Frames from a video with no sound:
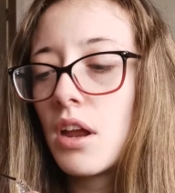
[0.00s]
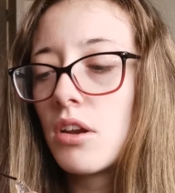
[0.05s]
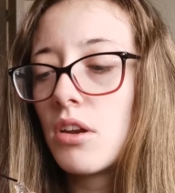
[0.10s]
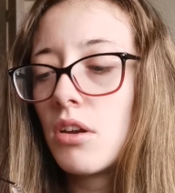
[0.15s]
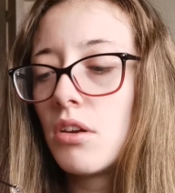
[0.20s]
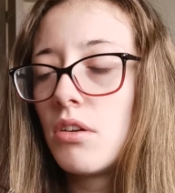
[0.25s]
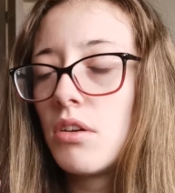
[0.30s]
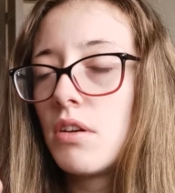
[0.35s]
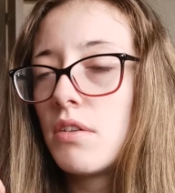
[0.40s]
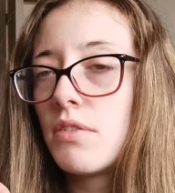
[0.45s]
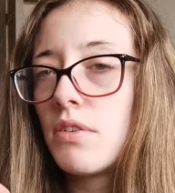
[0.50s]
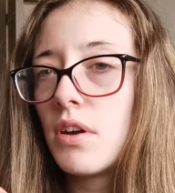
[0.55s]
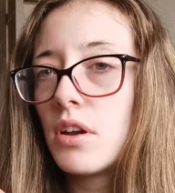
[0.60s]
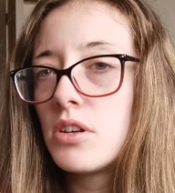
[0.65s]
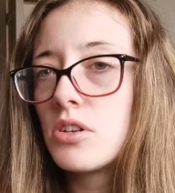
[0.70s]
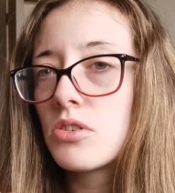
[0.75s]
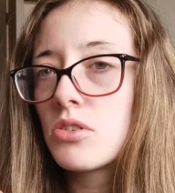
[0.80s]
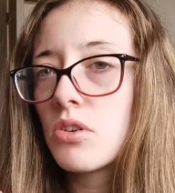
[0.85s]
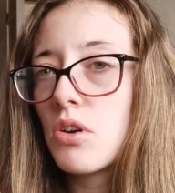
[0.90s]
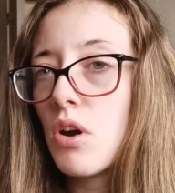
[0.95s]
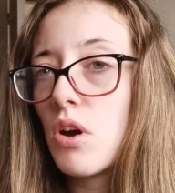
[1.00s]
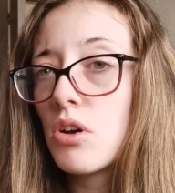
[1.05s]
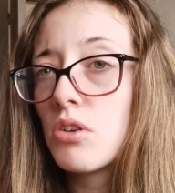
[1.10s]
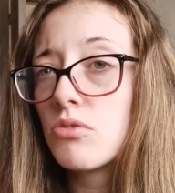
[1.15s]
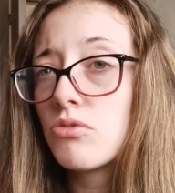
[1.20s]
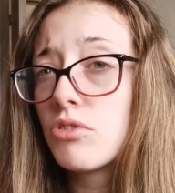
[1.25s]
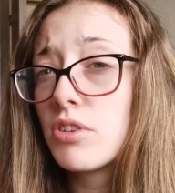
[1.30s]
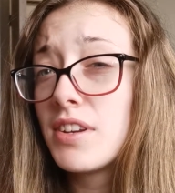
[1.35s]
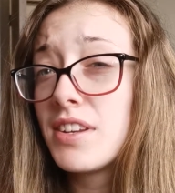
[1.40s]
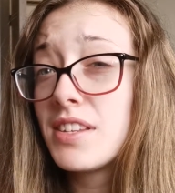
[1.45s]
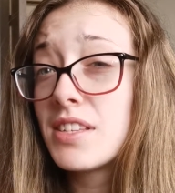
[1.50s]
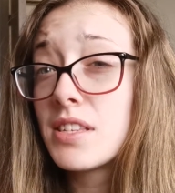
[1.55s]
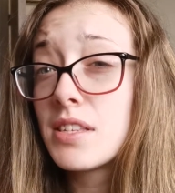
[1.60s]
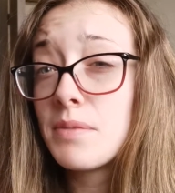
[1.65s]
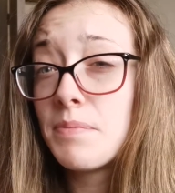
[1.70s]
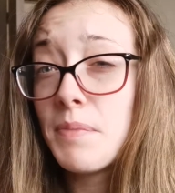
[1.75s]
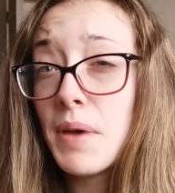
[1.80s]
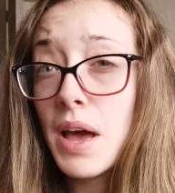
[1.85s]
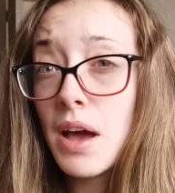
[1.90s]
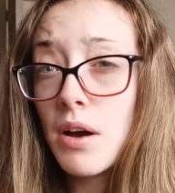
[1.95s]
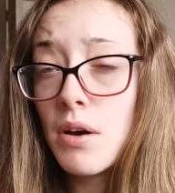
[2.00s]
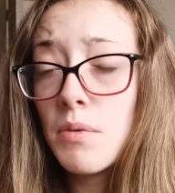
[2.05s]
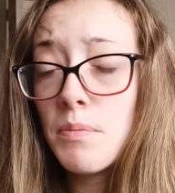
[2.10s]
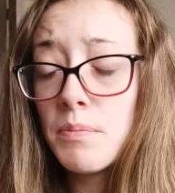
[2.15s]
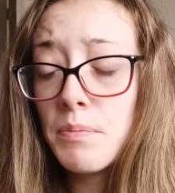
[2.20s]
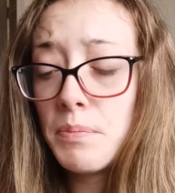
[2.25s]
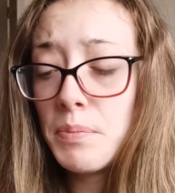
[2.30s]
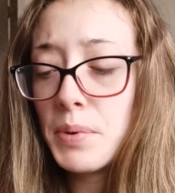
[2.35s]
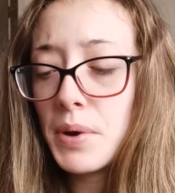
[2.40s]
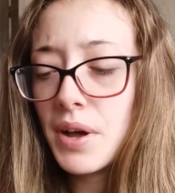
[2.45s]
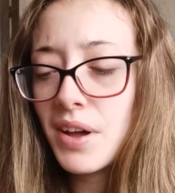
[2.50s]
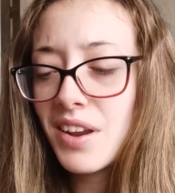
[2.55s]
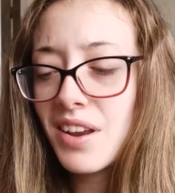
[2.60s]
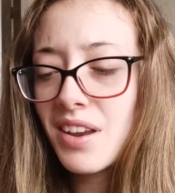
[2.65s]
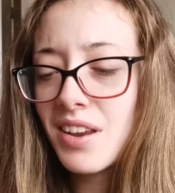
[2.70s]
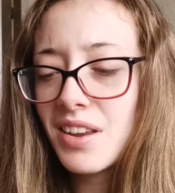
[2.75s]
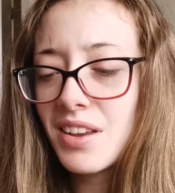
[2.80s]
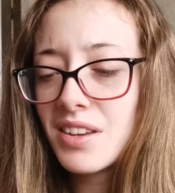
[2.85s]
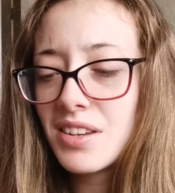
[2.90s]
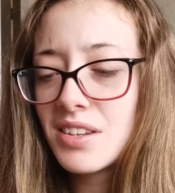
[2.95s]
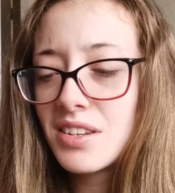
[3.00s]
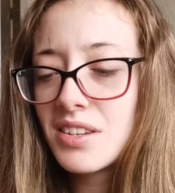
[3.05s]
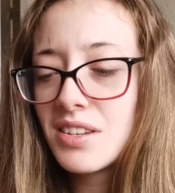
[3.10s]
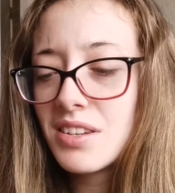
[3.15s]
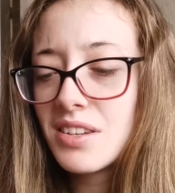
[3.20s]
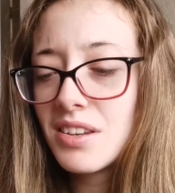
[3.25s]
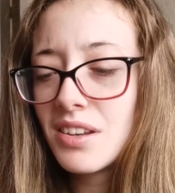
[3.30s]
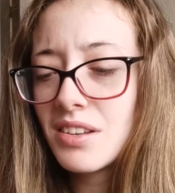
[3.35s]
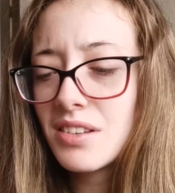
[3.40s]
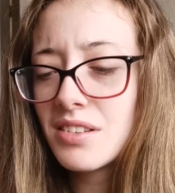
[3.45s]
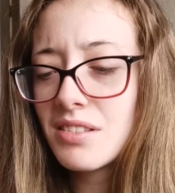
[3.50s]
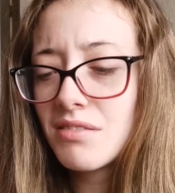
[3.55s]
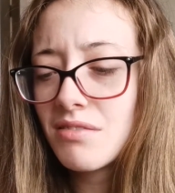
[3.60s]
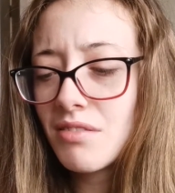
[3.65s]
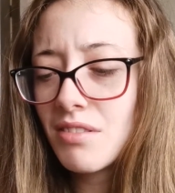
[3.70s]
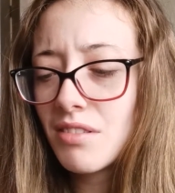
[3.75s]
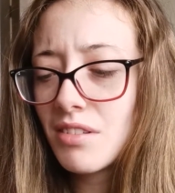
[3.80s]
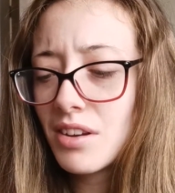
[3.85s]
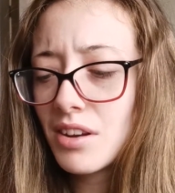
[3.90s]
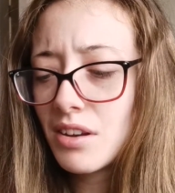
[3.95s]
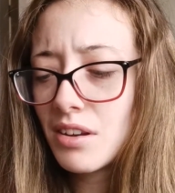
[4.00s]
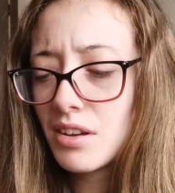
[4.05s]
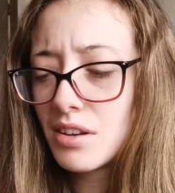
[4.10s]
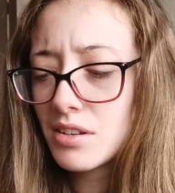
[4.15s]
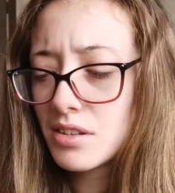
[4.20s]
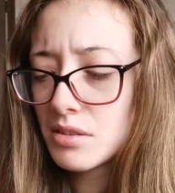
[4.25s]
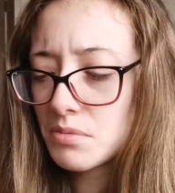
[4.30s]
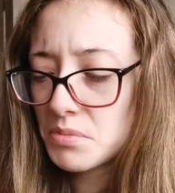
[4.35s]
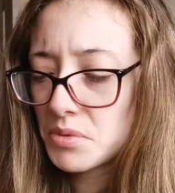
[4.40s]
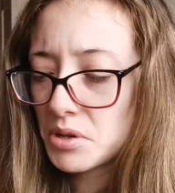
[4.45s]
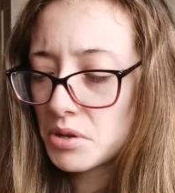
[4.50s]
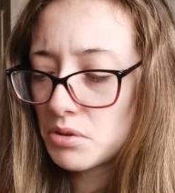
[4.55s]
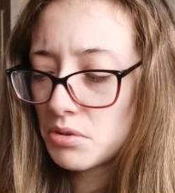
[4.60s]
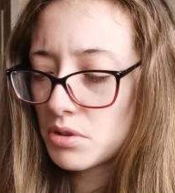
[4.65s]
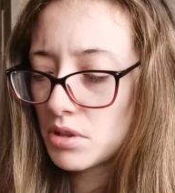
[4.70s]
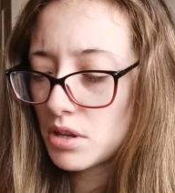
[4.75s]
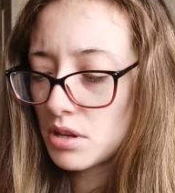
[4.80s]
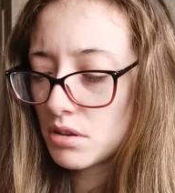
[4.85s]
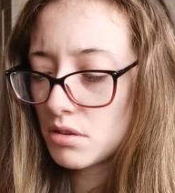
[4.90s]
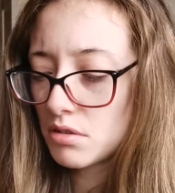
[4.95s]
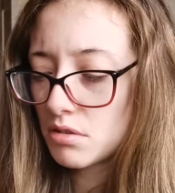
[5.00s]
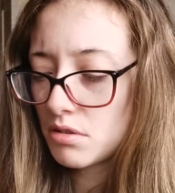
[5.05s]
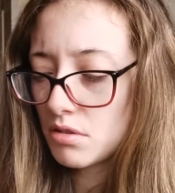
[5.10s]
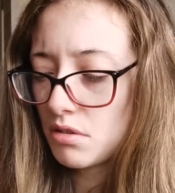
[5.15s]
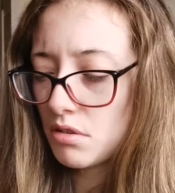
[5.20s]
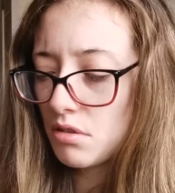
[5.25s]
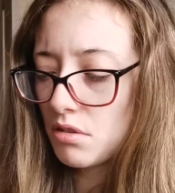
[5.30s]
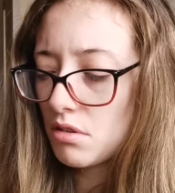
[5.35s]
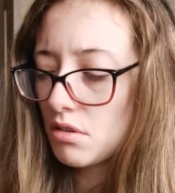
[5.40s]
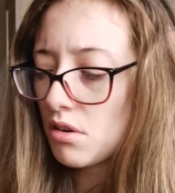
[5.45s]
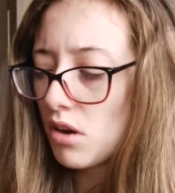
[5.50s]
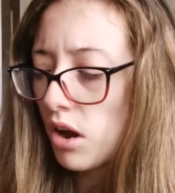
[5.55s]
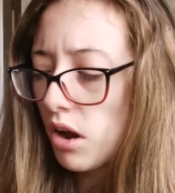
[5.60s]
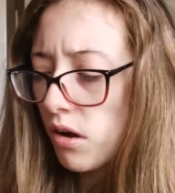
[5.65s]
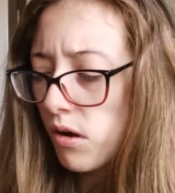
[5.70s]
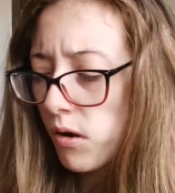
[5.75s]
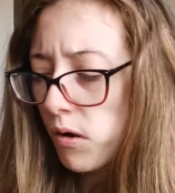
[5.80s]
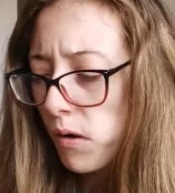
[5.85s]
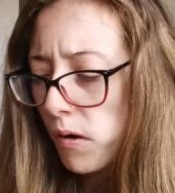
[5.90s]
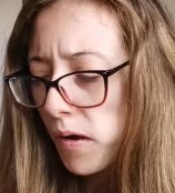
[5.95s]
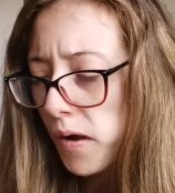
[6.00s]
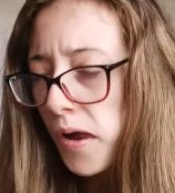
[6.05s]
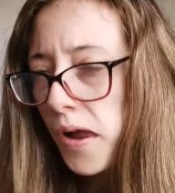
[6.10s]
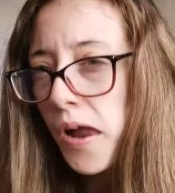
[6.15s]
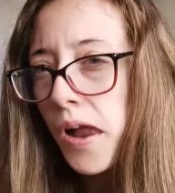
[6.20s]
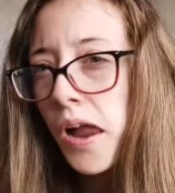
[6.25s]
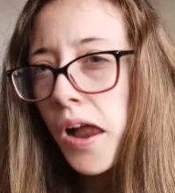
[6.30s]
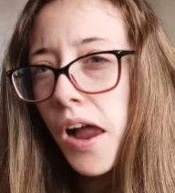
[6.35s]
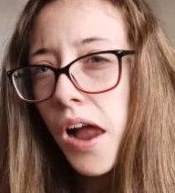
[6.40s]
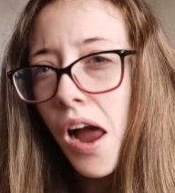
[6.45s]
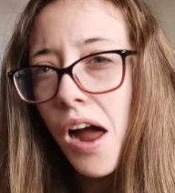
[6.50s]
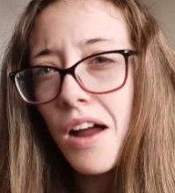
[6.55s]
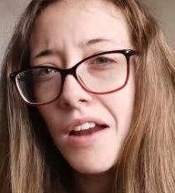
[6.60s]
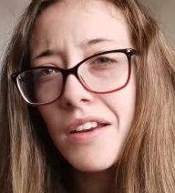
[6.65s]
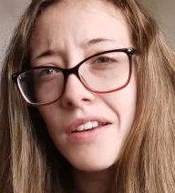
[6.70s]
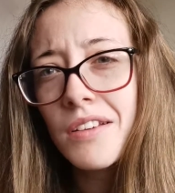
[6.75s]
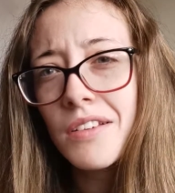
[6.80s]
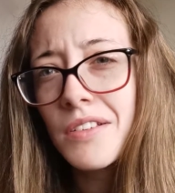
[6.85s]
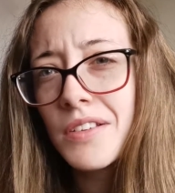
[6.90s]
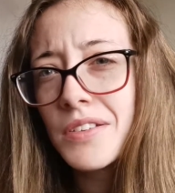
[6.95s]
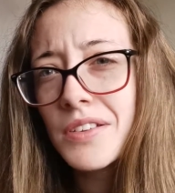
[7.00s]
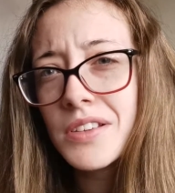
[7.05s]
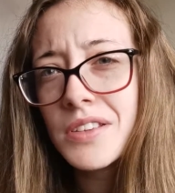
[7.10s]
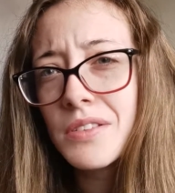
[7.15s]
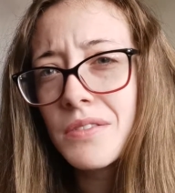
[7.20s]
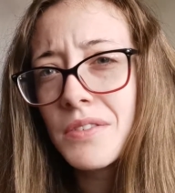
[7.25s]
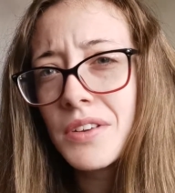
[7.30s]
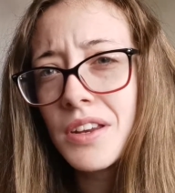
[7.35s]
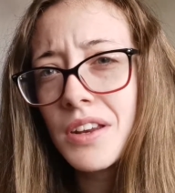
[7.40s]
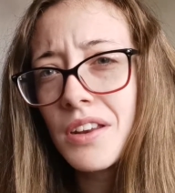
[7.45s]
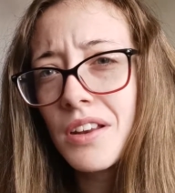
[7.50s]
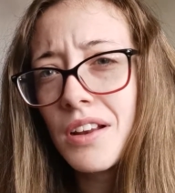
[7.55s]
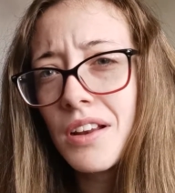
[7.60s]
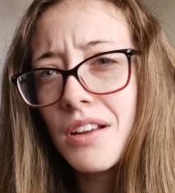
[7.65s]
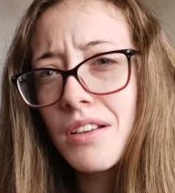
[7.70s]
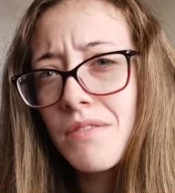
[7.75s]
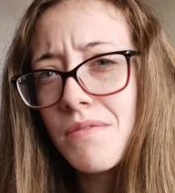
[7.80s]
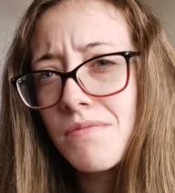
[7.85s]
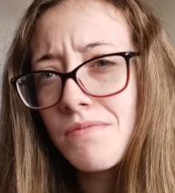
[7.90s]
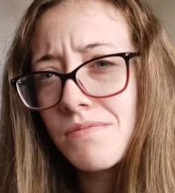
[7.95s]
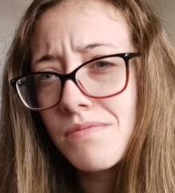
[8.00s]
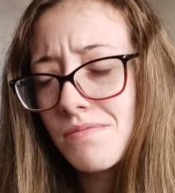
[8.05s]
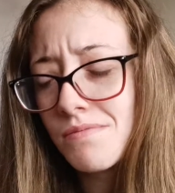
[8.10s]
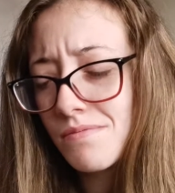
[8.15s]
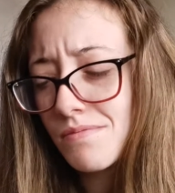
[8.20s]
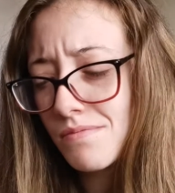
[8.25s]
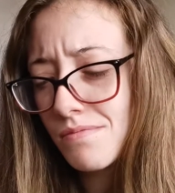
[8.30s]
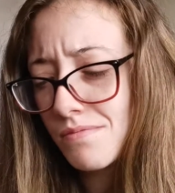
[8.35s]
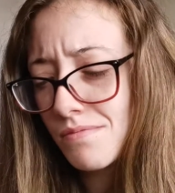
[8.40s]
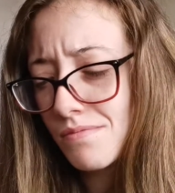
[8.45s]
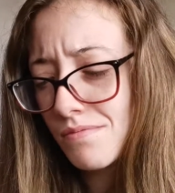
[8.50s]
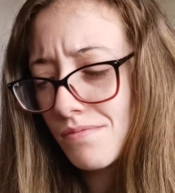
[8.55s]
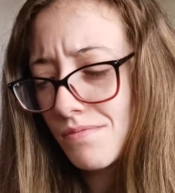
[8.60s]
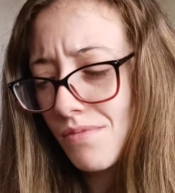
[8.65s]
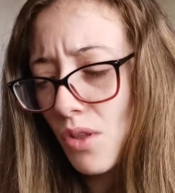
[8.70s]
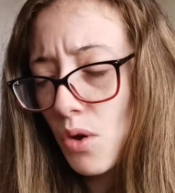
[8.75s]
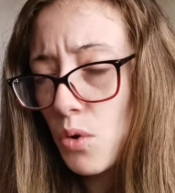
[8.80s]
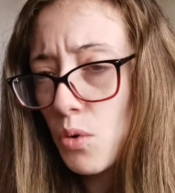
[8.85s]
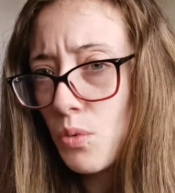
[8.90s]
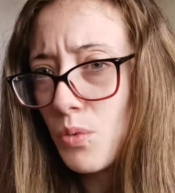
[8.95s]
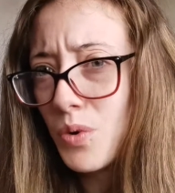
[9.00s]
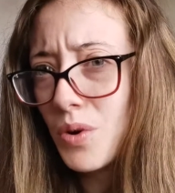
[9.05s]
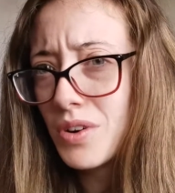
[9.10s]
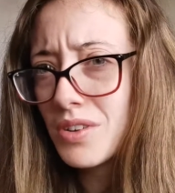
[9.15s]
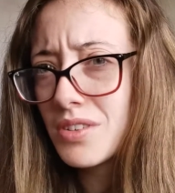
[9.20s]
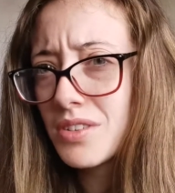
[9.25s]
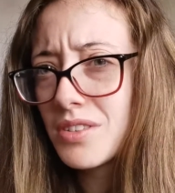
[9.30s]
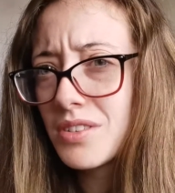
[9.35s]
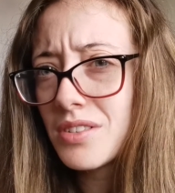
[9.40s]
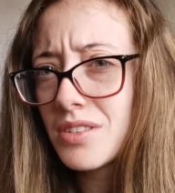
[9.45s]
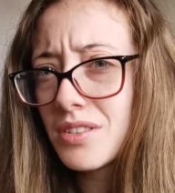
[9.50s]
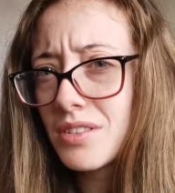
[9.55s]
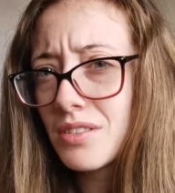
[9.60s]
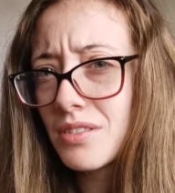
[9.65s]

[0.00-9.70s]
don't know if I just can't really smell, but it doesn't really smell that good. I don't know if it's vanilla or what,